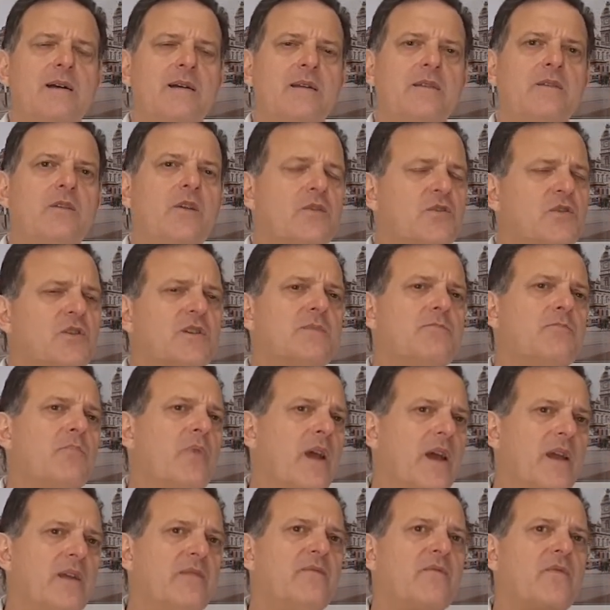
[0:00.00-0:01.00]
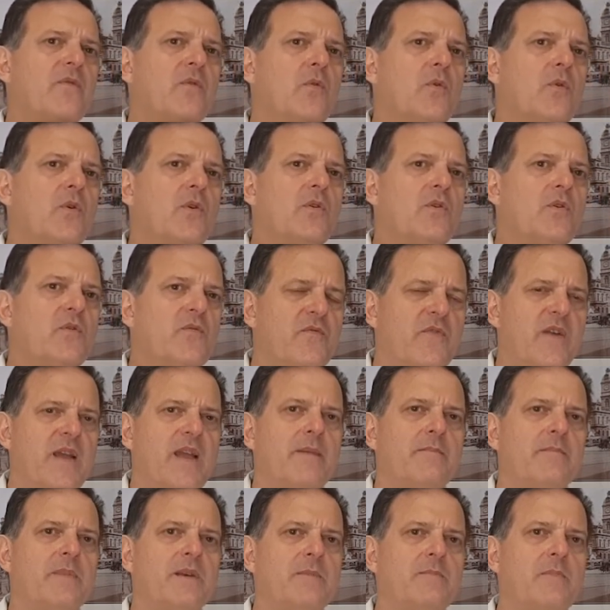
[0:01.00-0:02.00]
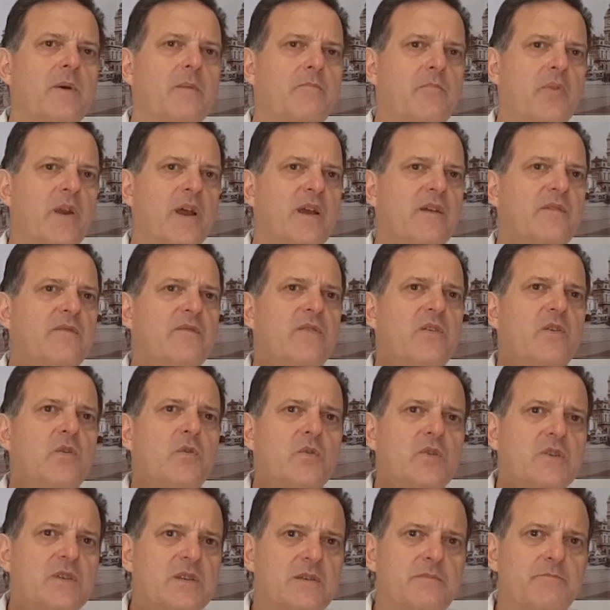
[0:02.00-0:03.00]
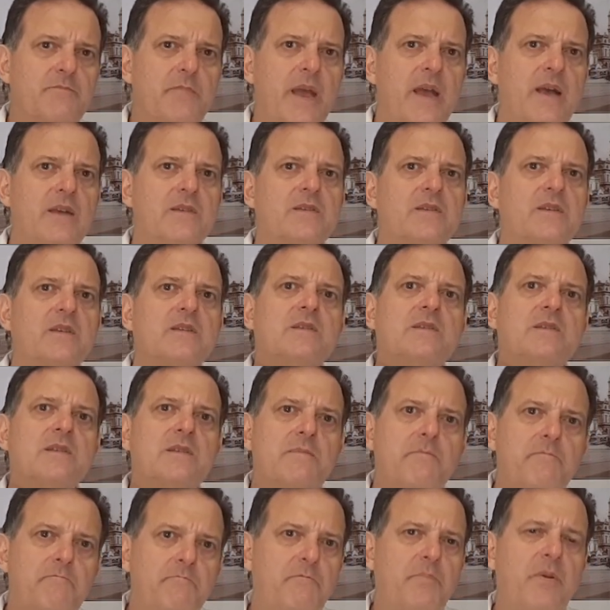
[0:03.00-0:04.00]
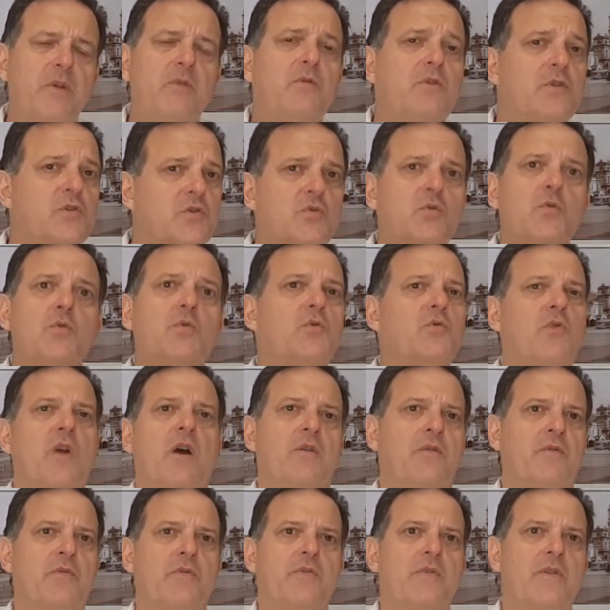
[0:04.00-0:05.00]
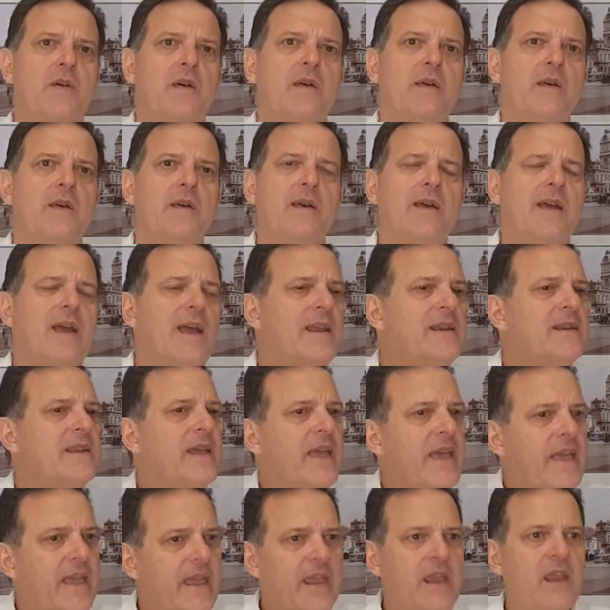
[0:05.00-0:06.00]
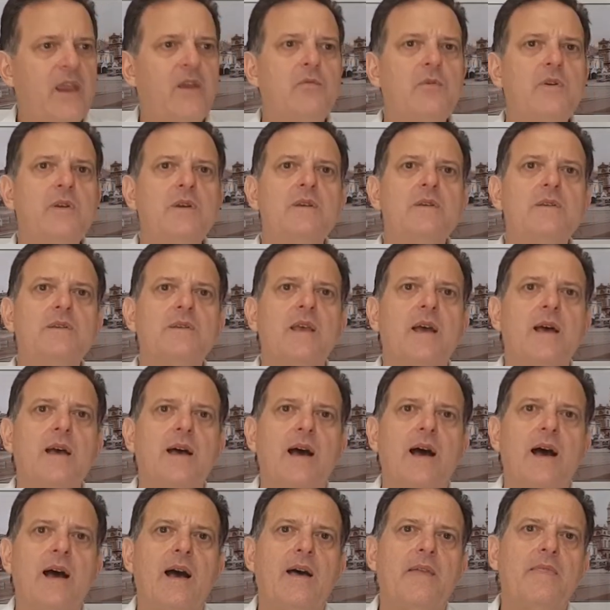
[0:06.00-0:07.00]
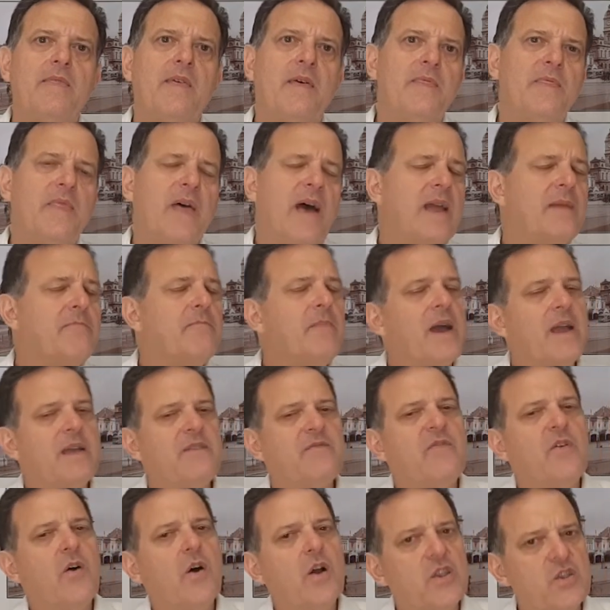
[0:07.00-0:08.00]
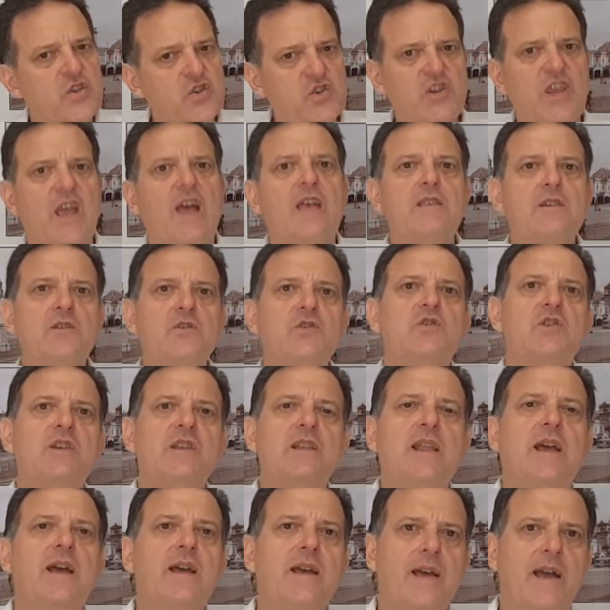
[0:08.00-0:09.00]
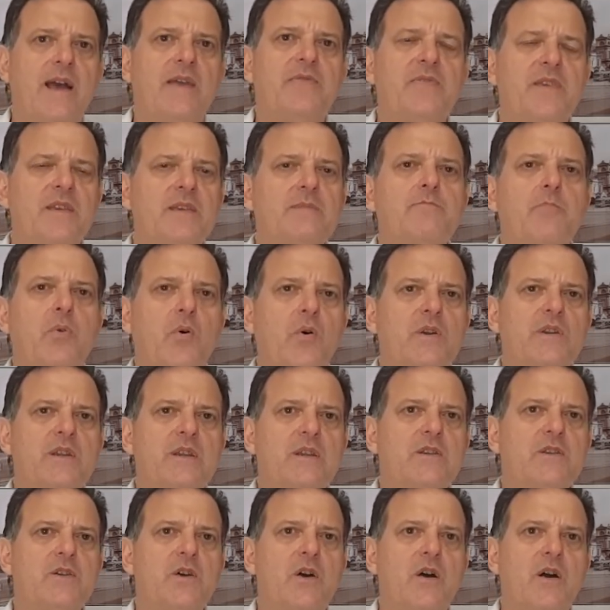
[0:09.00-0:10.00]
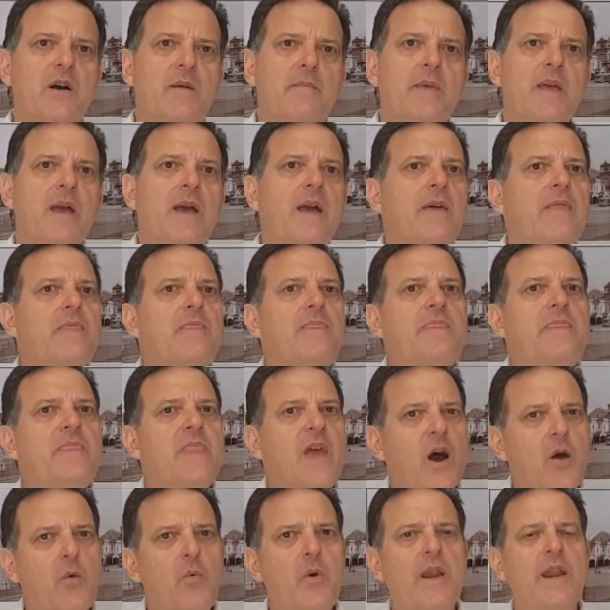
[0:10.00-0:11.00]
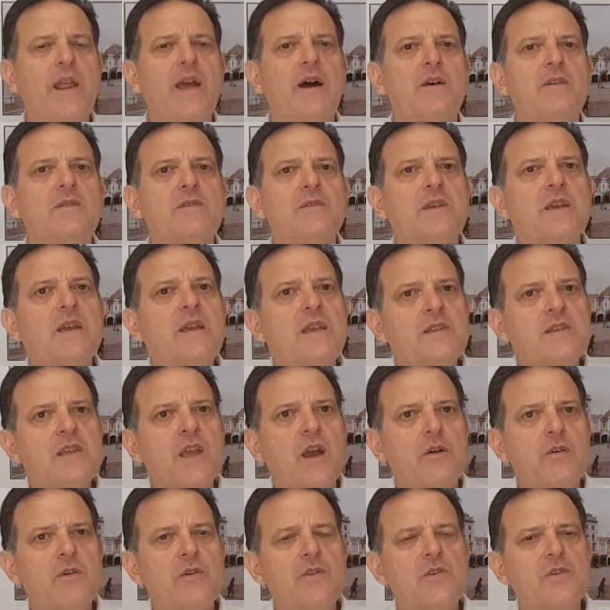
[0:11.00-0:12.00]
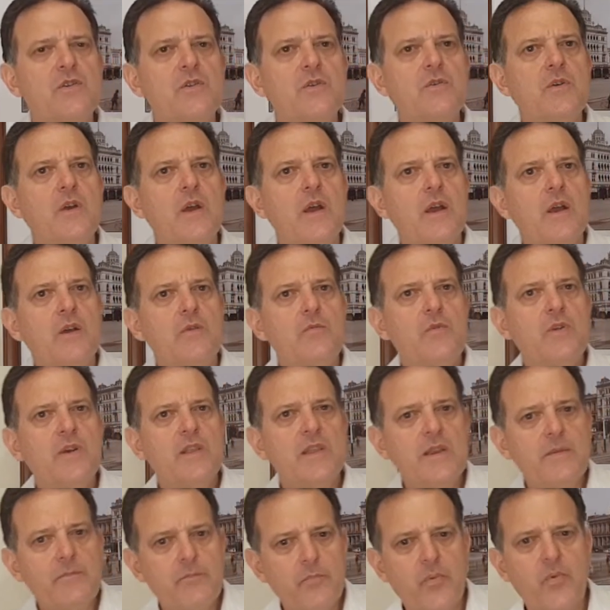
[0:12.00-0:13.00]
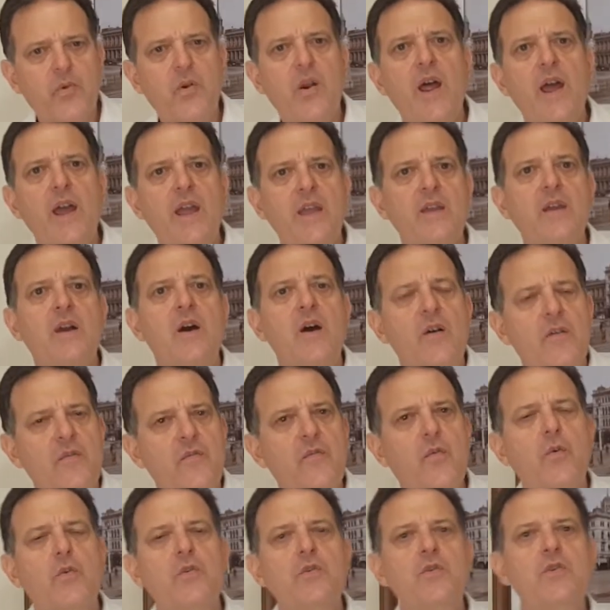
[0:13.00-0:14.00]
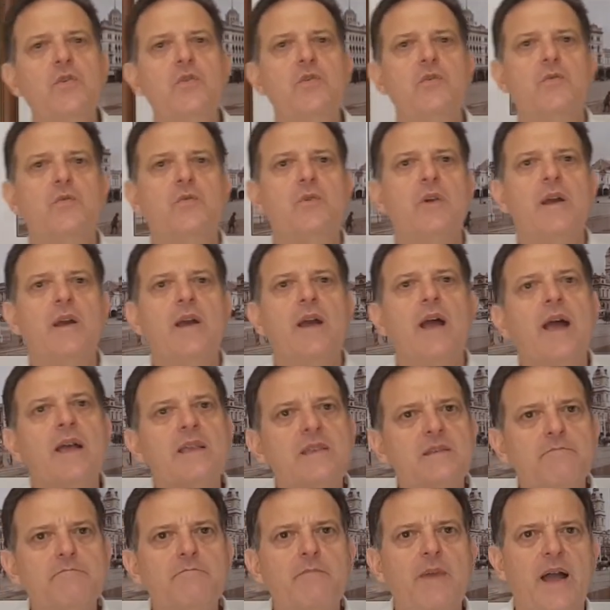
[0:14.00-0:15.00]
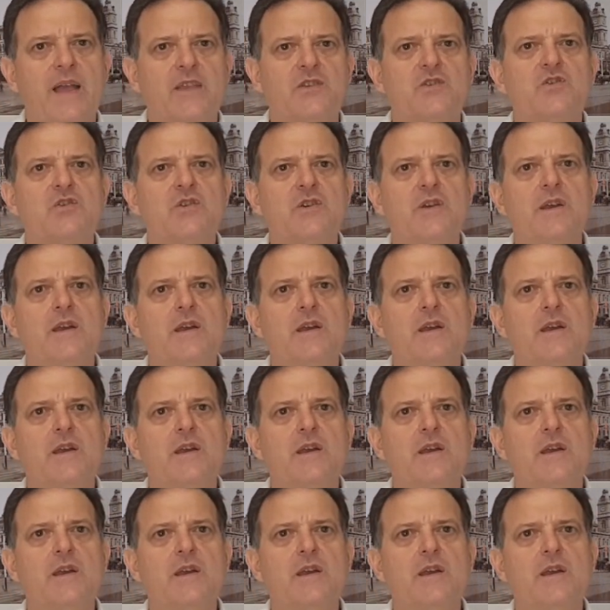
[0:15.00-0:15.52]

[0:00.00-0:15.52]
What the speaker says: Not just praying for your family, but praying for your spouse's spiritual growth and areas that they may find challenging at this point in time. No one else is going to really pray for you as much